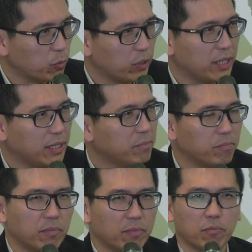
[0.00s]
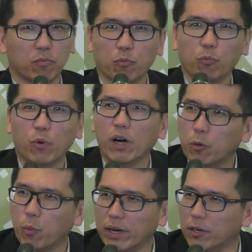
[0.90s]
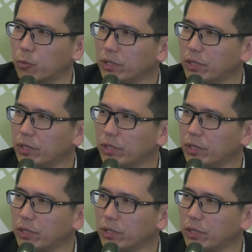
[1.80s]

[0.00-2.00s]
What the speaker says: We work well.